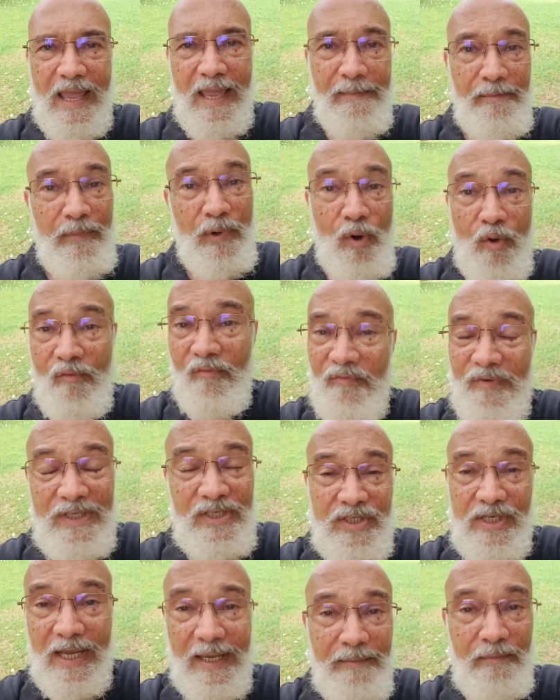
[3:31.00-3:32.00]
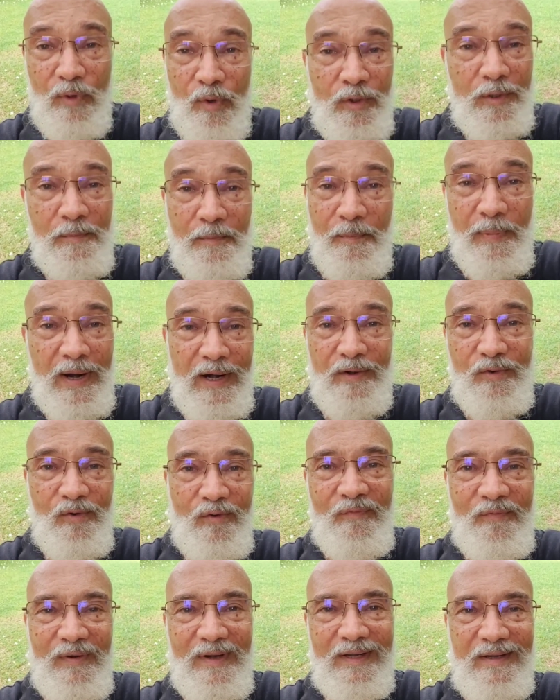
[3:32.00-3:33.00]
I'm not part
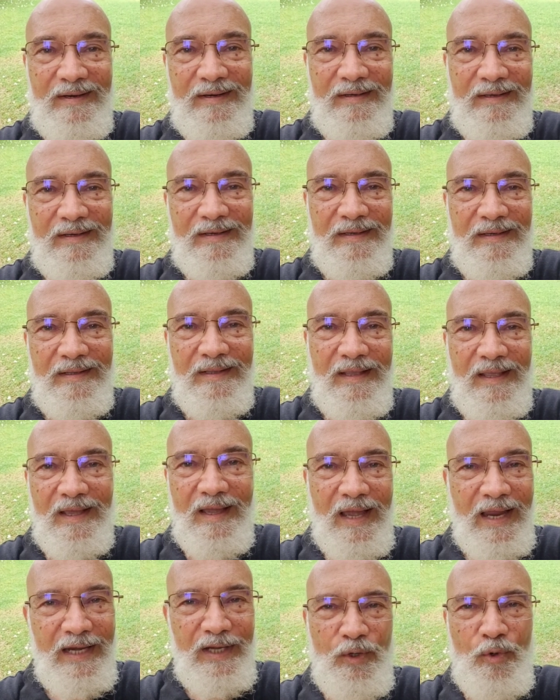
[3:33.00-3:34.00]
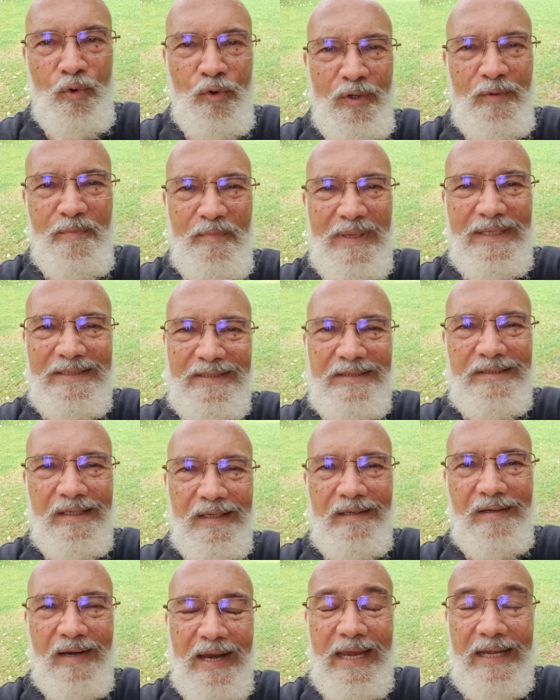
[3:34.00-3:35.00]
of it. I don't miss
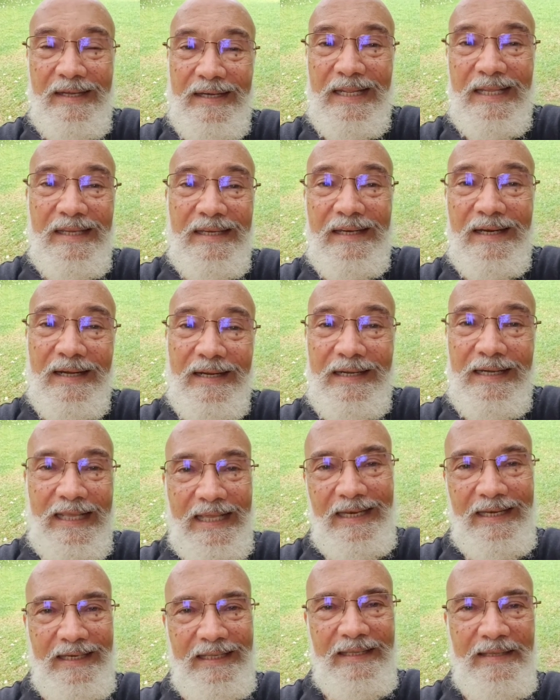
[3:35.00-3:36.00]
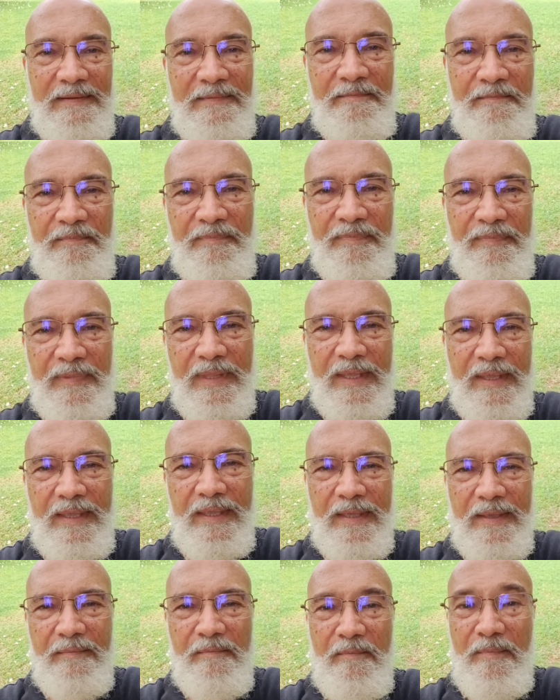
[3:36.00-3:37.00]
writing daily.
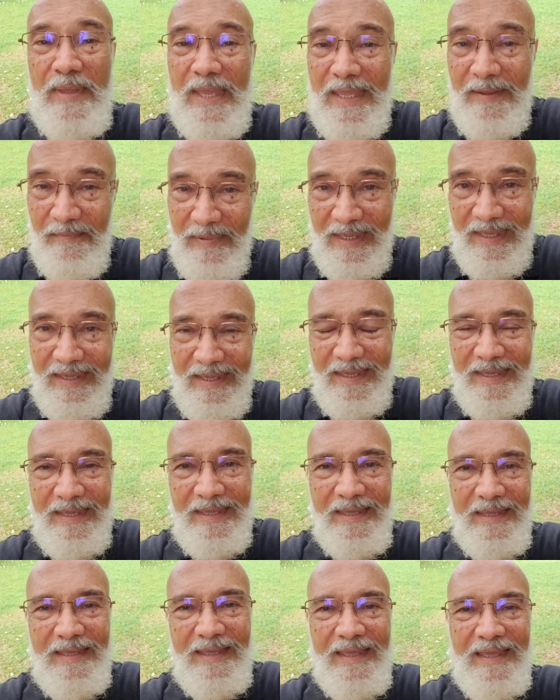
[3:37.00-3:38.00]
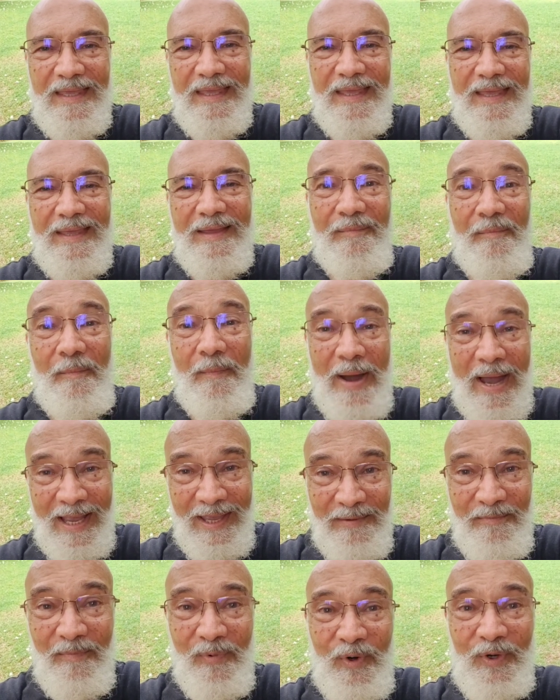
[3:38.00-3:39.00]
Maybe
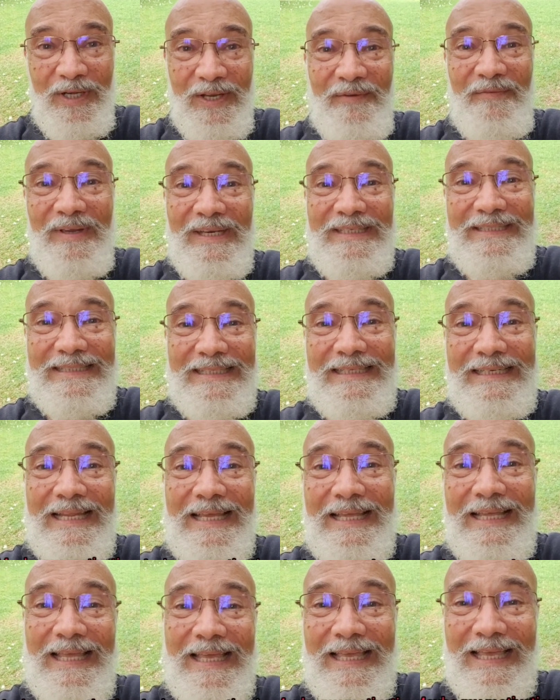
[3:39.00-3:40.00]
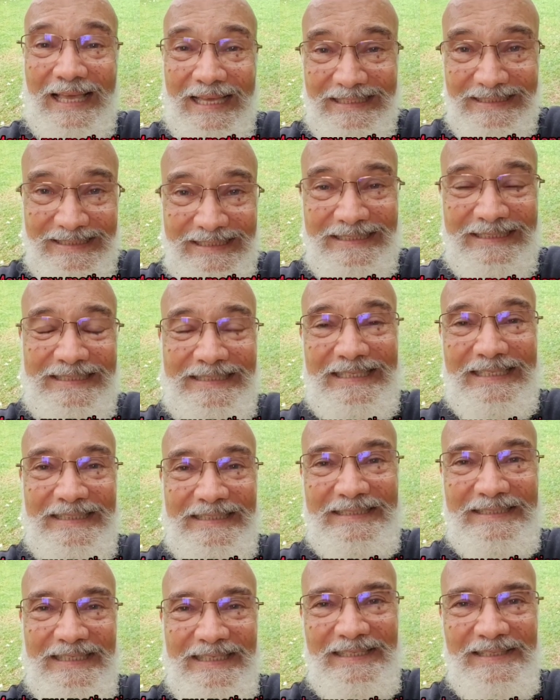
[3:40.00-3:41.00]
my motivation,
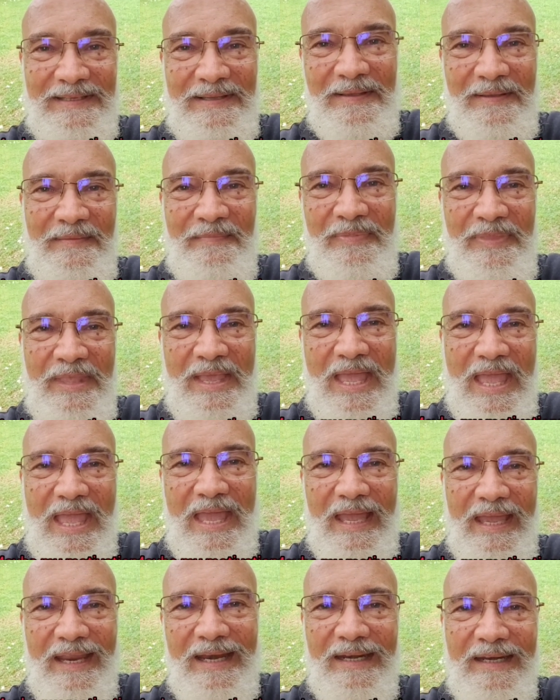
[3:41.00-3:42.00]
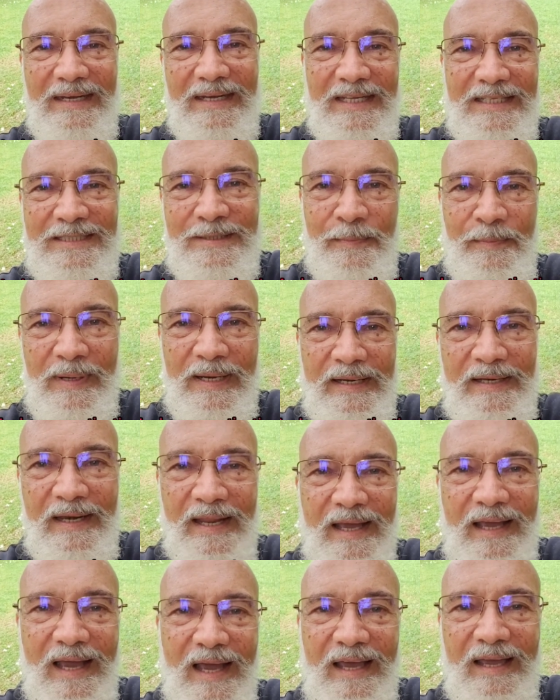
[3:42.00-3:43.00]
consistency and
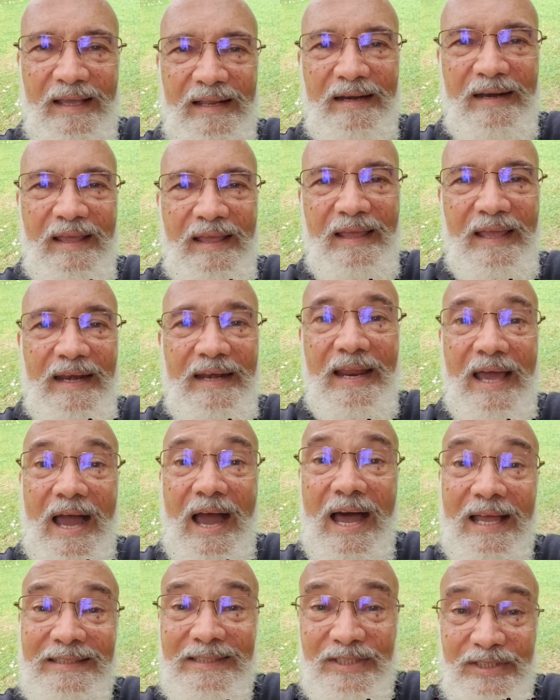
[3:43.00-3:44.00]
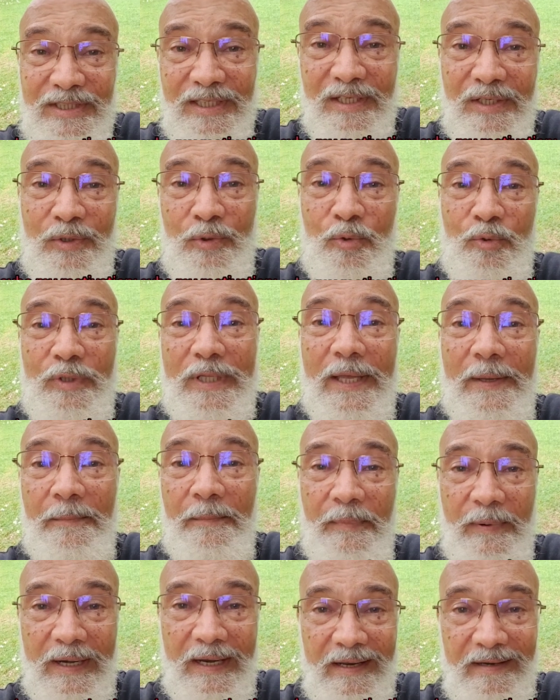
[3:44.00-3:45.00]
discipline are an answer to their
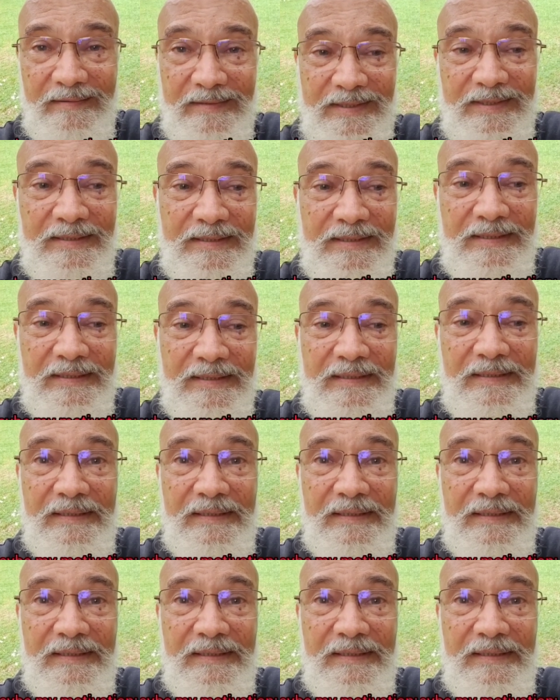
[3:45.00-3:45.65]
prayers.